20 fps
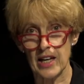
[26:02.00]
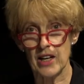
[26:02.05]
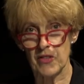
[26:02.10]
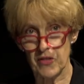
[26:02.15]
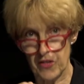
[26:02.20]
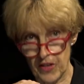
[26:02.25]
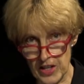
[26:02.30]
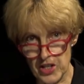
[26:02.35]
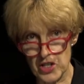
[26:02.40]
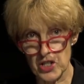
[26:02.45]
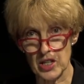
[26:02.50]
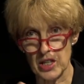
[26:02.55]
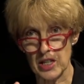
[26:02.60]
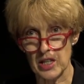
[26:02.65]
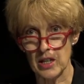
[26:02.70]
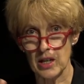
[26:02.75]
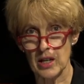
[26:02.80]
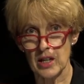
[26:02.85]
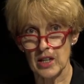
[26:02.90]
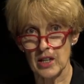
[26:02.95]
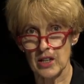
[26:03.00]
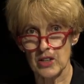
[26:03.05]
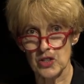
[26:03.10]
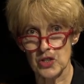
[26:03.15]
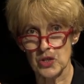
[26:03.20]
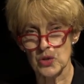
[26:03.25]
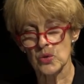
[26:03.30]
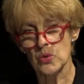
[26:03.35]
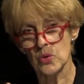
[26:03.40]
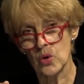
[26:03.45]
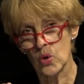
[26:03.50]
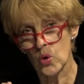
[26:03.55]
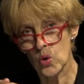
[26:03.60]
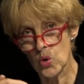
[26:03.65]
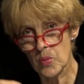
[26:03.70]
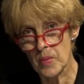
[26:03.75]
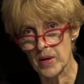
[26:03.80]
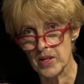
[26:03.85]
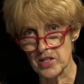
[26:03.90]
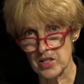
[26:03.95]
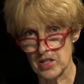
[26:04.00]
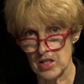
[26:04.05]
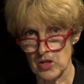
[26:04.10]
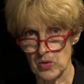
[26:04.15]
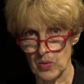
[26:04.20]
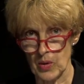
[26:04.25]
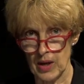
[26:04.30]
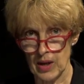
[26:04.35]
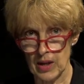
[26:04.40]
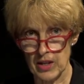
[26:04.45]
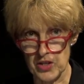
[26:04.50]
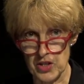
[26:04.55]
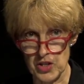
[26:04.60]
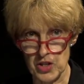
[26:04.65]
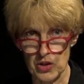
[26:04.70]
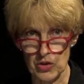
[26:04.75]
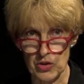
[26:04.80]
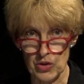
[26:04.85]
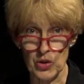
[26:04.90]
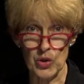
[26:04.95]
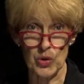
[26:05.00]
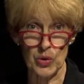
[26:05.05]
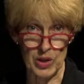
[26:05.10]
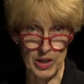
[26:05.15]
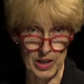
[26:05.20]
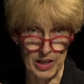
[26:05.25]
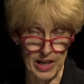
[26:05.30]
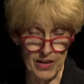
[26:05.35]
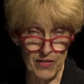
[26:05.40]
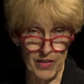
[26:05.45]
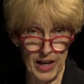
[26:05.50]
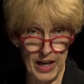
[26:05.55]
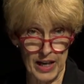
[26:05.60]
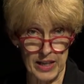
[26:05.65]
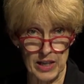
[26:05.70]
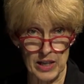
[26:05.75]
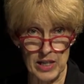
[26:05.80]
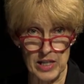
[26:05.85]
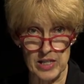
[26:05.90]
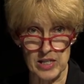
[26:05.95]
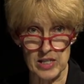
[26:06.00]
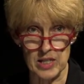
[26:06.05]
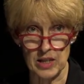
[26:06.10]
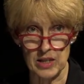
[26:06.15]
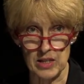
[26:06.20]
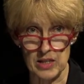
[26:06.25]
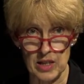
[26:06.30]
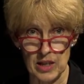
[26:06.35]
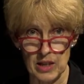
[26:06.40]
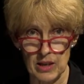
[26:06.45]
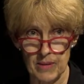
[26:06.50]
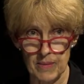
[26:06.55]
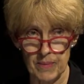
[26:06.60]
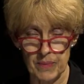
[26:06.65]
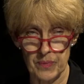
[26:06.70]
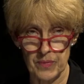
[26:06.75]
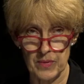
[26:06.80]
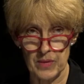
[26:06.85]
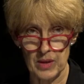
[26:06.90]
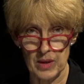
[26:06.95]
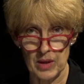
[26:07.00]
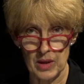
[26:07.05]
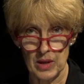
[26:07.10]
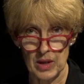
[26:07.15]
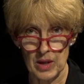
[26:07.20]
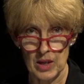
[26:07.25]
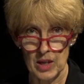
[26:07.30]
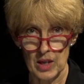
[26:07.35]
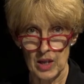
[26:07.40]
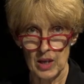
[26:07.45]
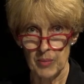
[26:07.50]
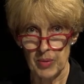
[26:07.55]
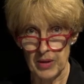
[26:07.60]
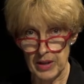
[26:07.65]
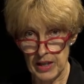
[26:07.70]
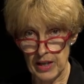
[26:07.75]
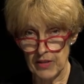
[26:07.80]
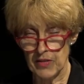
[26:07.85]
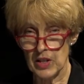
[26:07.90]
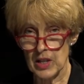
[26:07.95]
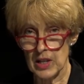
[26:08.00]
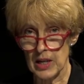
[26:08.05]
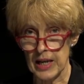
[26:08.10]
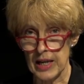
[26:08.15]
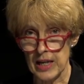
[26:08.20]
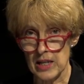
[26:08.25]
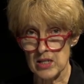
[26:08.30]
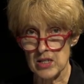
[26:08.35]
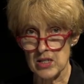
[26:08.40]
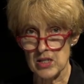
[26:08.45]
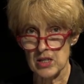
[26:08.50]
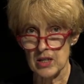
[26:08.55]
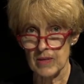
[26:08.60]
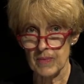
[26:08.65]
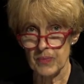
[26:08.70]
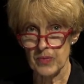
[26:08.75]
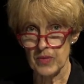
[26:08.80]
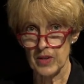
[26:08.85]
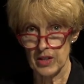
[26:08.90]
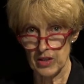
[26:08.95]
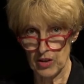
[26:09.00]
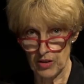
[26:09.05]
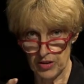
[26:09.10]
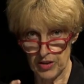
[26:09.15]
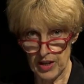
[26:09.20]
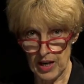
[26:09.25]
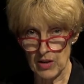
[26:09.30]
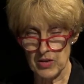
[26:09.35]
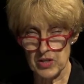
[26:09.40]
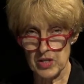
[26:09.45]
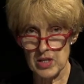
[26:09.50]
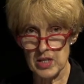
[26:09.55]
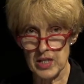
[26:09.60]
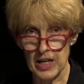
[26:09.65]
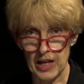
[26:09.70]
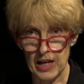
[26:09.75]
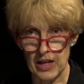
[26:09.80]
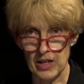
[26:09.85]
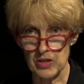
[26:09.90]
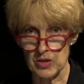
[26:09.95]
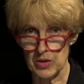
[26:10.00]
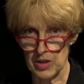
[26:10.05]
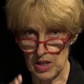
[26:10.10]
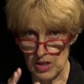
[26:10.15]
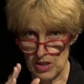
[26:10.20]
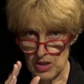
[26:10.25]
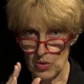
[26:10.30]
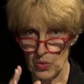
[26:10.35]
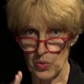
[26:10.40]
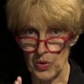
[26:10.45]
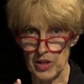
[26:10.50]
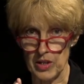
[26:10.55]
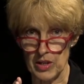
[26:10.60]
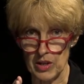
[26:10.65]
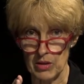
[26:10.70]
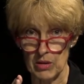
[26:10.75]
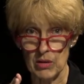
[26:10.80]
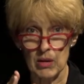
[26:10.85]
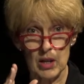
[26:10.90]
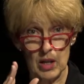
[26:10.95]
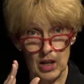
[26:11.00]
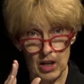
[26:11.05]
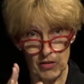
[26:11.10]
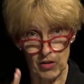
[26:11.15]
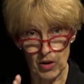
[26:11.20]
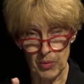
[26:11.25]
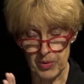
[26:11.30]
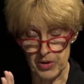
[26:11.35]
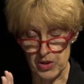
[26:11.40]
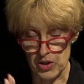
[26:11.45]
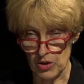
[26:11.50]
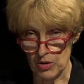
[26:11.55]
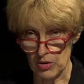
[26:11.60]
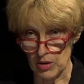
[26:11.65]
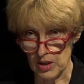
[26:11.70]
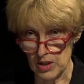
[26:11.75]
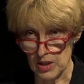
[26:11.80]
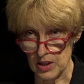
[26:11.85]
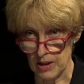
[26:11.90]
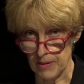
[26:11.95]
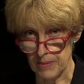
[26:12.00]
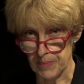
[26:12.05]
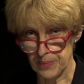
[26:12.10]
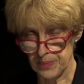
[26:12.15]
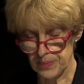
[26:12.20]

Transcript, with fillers: eventually do almost as well as children who had never had any stunting. But nevertheless, the thousand days is the window of opportunity.